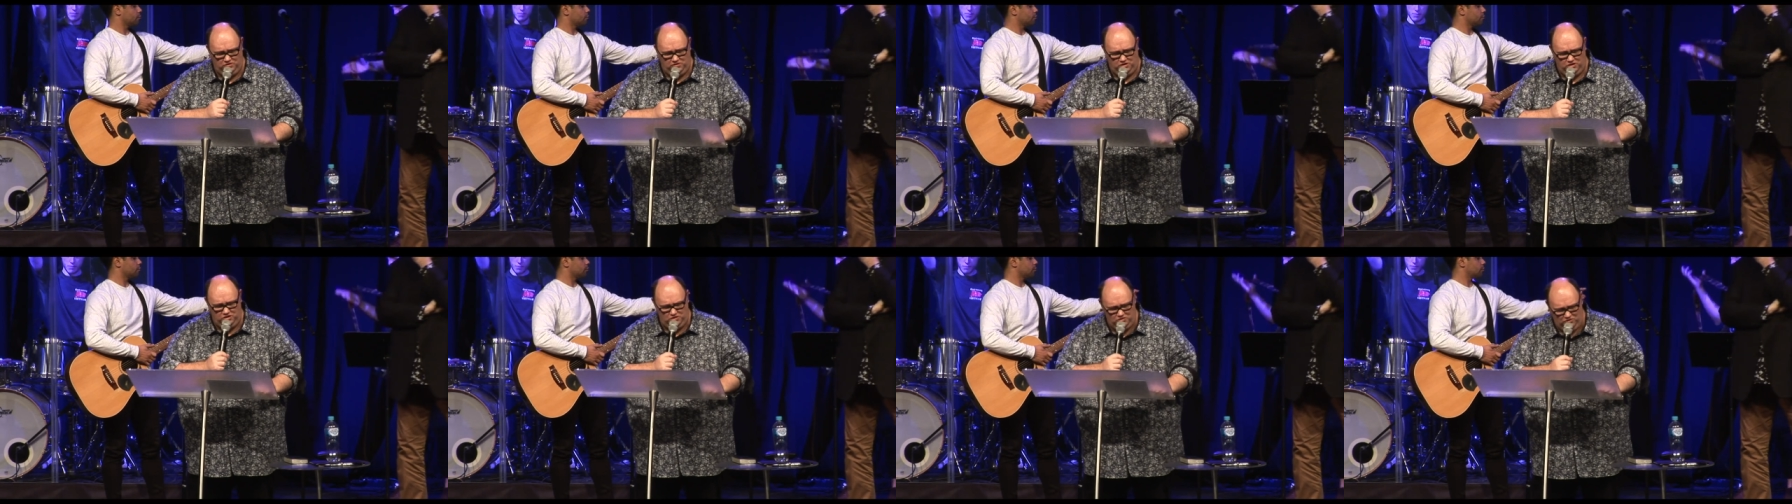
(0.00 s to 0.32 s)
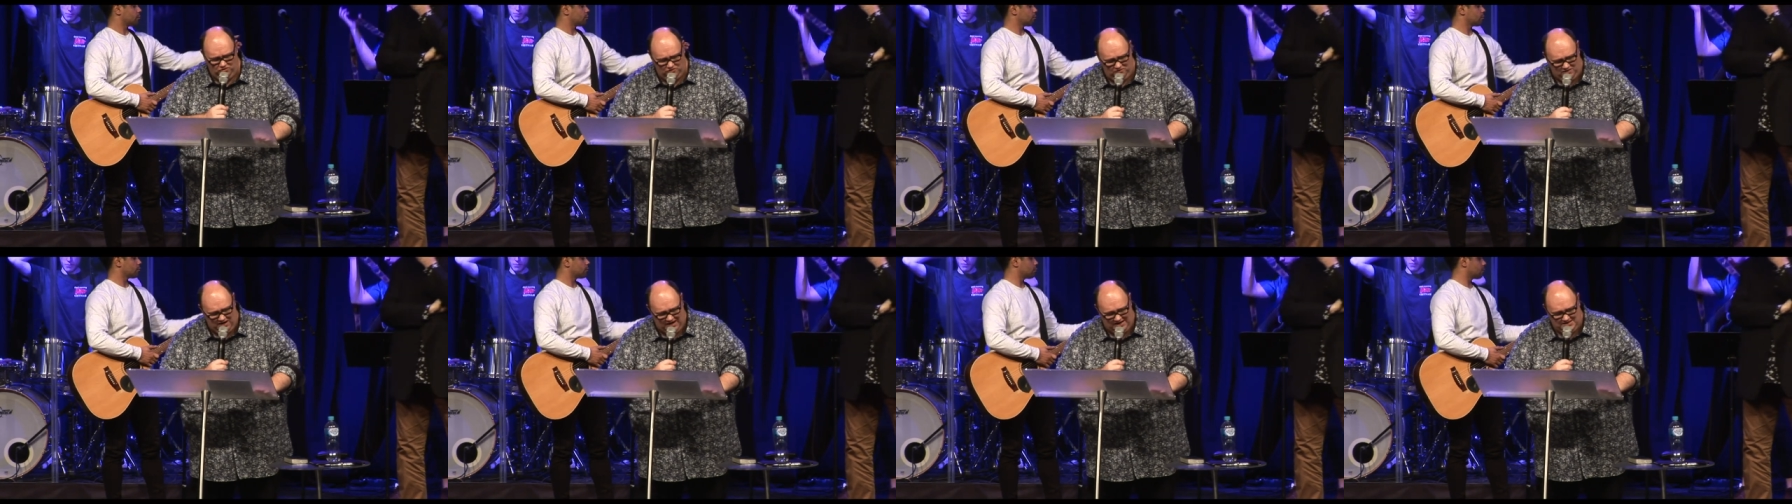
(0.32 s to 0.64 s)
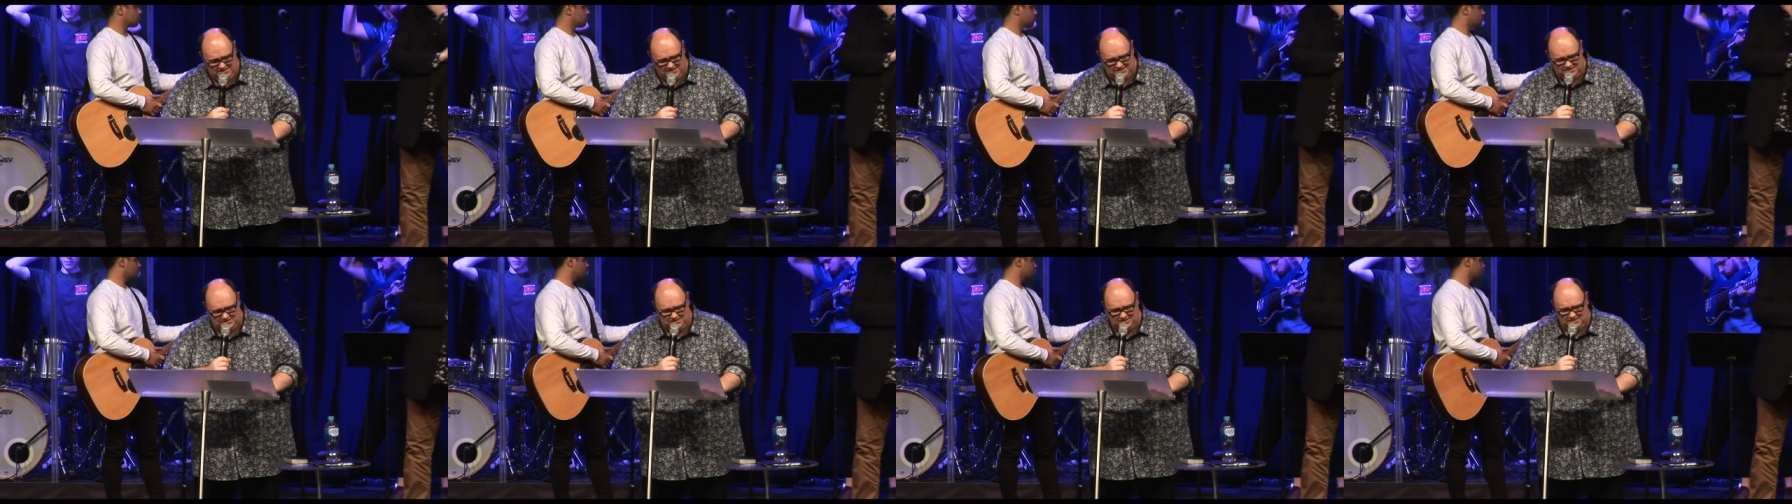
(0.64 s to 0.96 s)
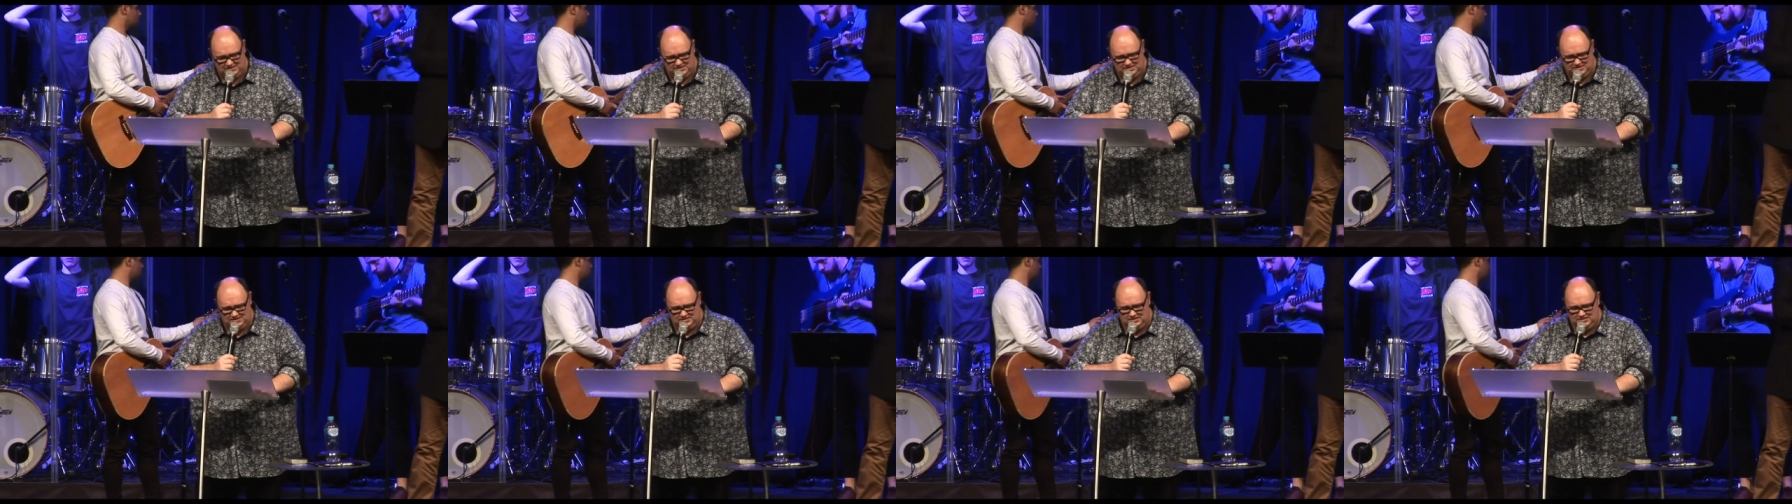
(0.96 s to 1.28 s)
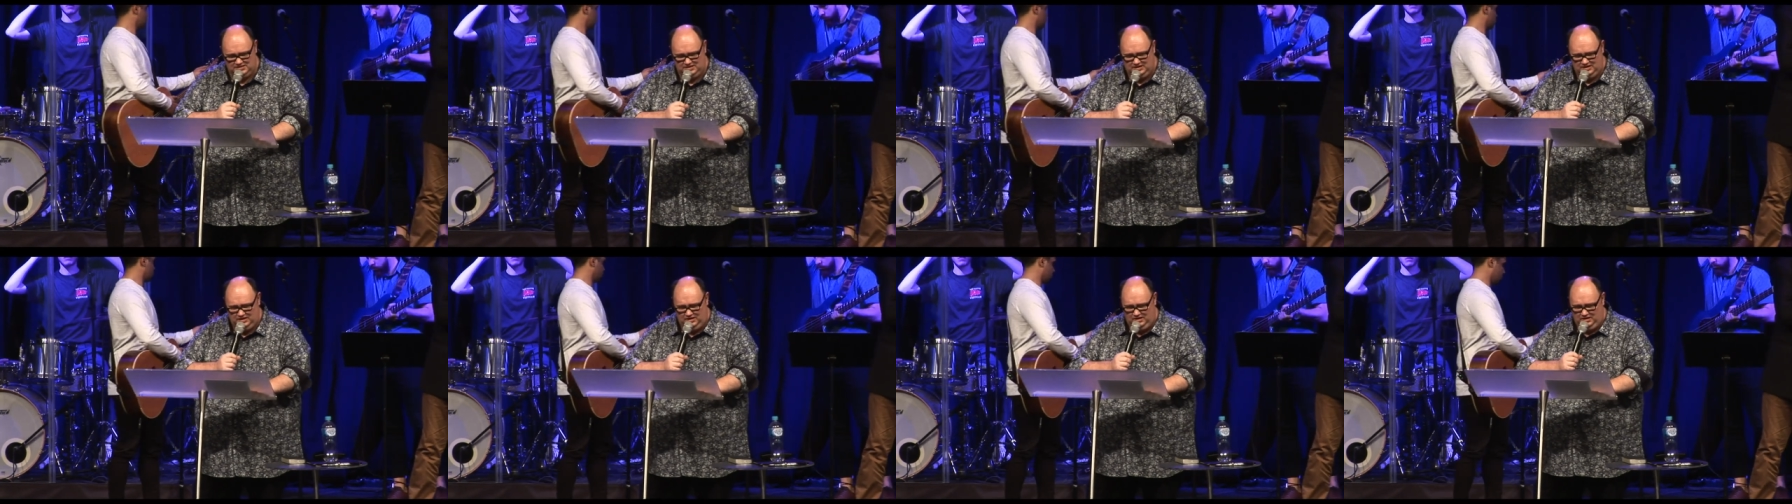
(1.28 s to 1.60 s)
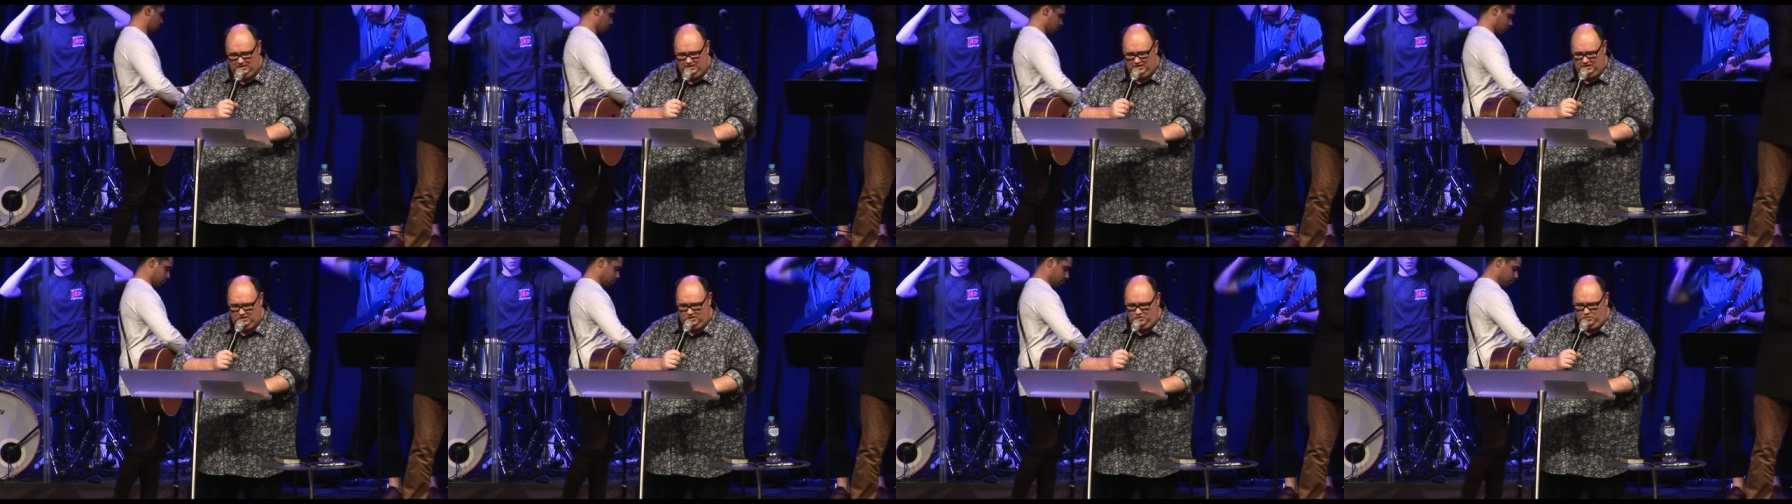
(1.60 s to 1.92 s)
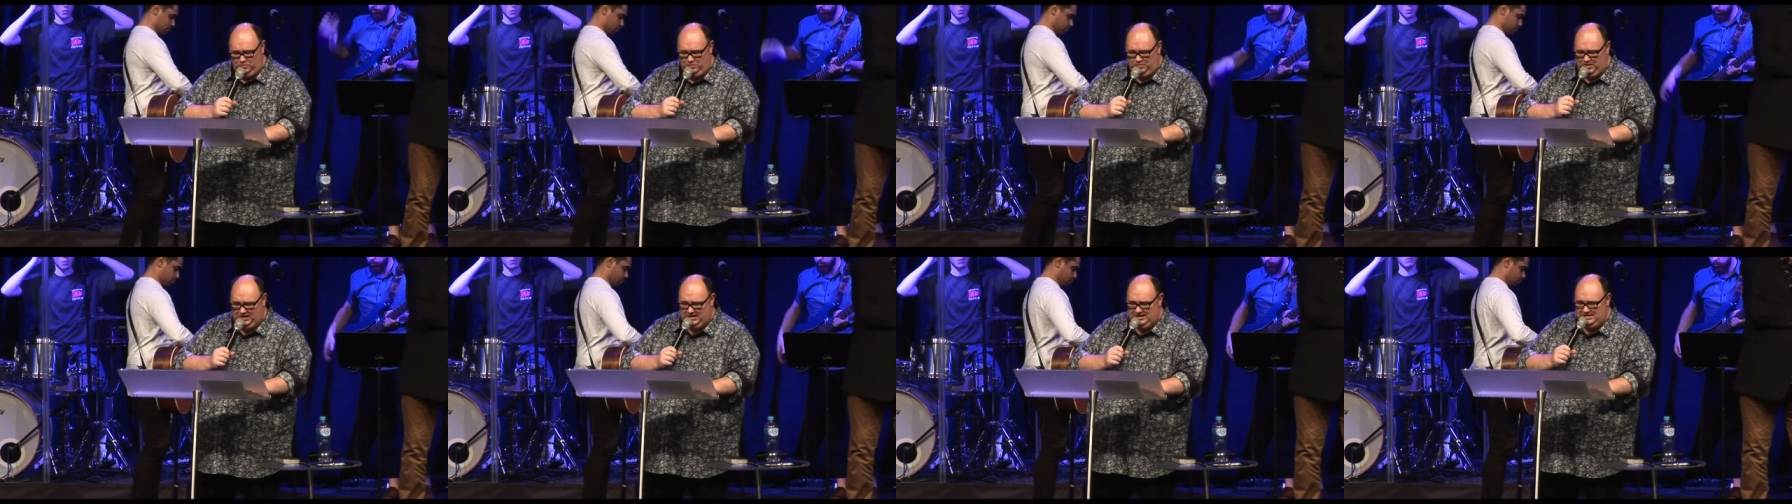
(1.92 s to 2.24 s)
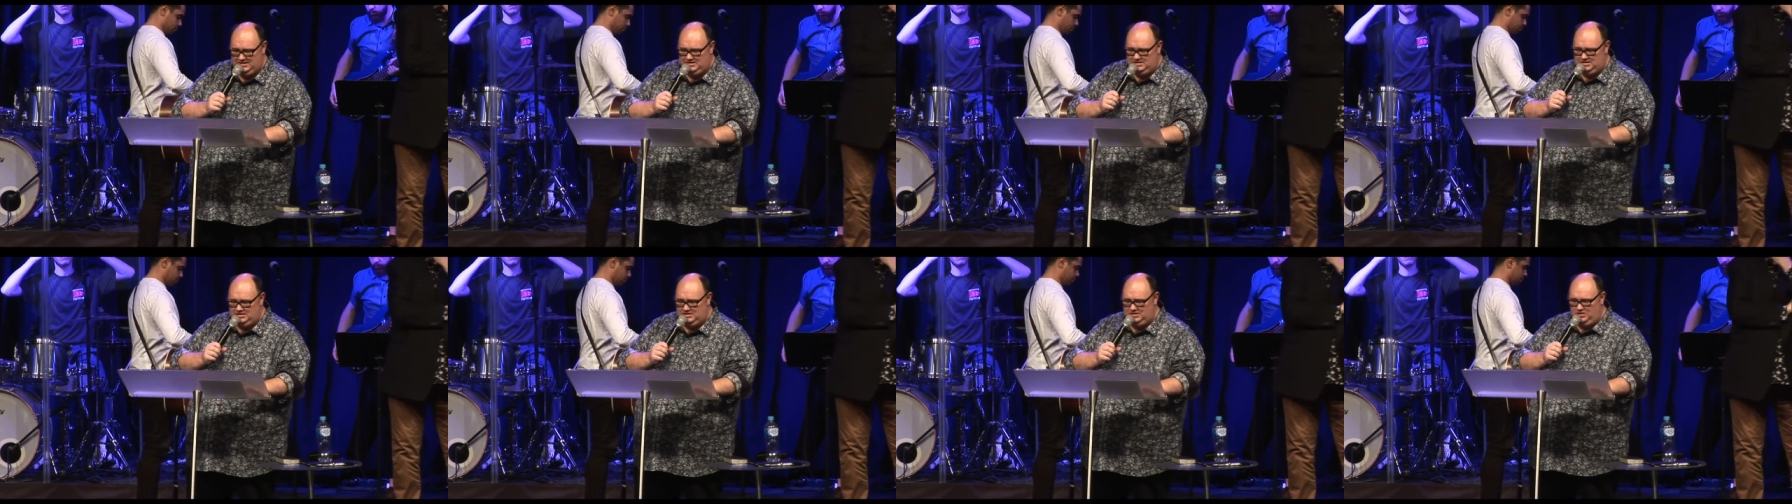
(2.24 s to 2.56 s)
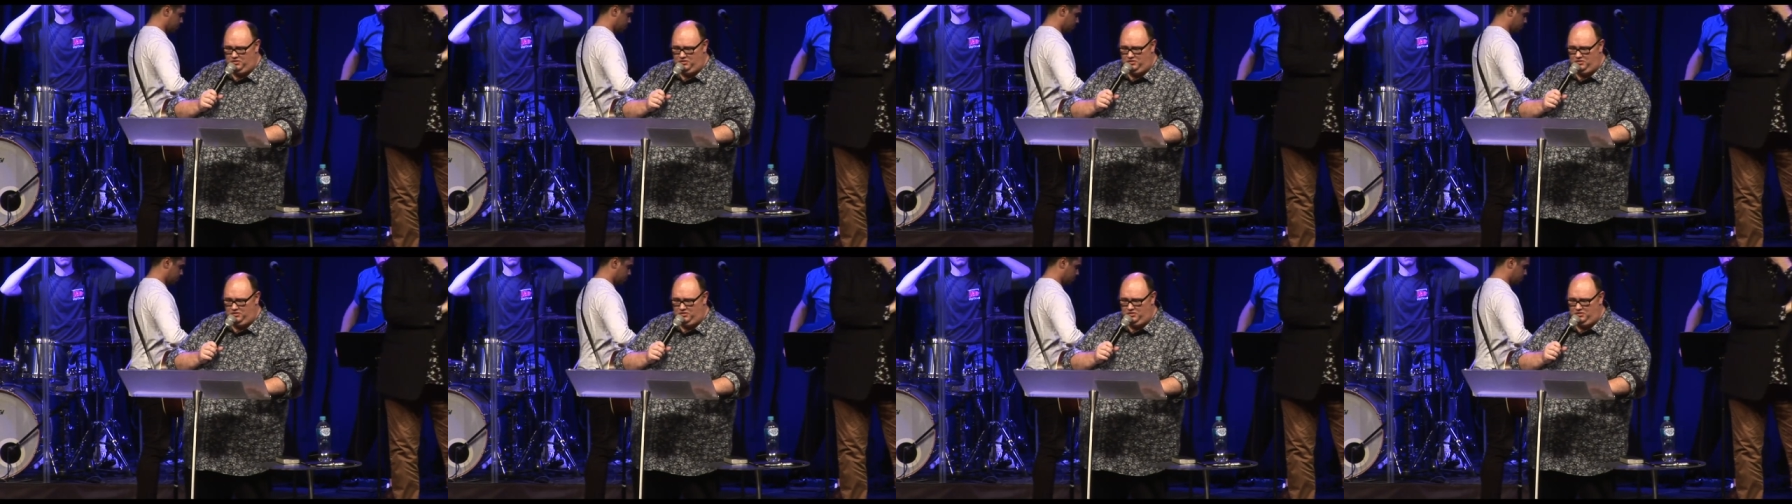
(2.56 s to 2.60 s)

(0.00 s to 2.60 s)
and your righteousness, your peace,